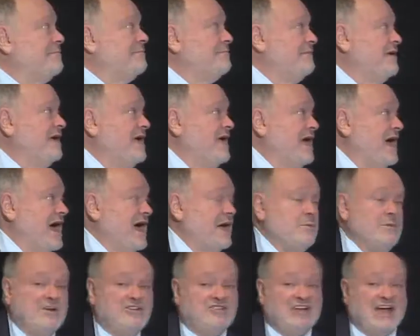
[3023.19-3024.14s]
him. I
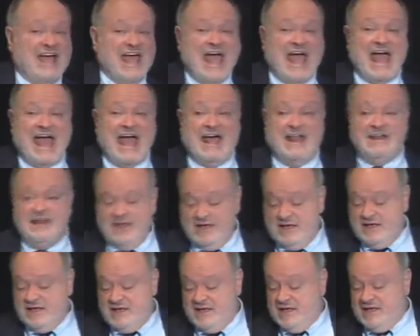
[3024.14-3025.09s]
wish I had.
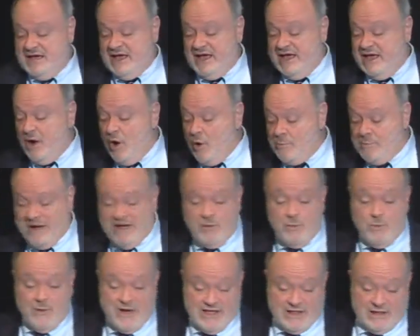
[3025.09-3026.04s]
I hope I
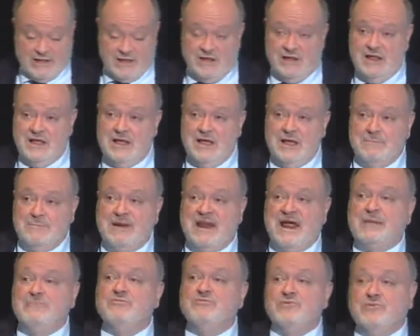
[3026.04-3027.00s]
will, but
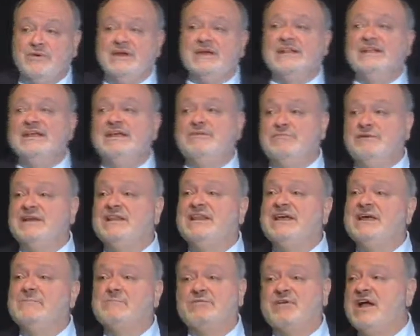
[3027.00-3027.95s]
I'm really
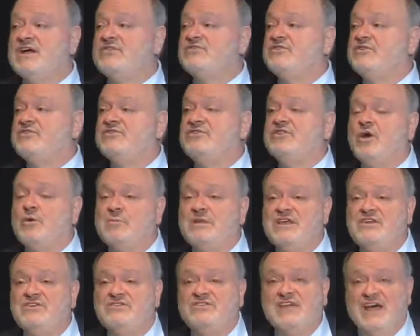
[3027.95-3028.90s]
really impressed because
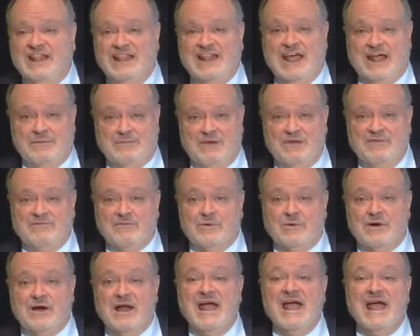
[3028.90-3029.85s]
nobody's done that
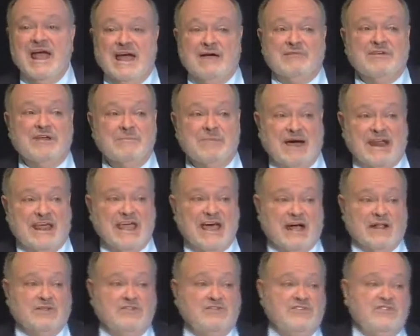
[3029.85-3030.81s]
before. Everybody
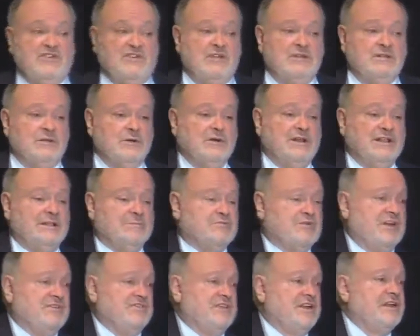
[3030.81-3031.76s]
else, including the
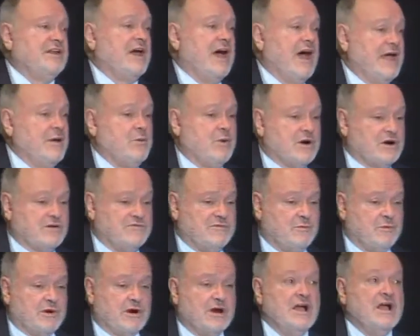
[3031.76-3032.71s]
president I work
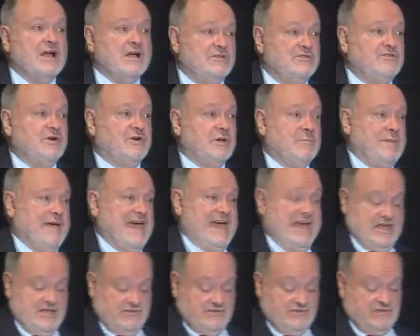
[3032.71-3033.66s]
for, took a
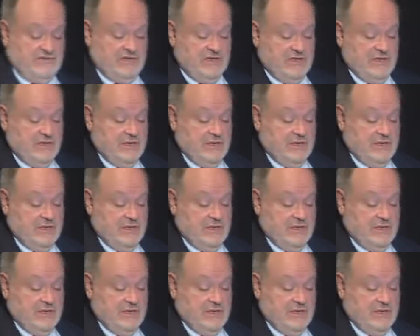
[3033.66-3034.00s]
pass.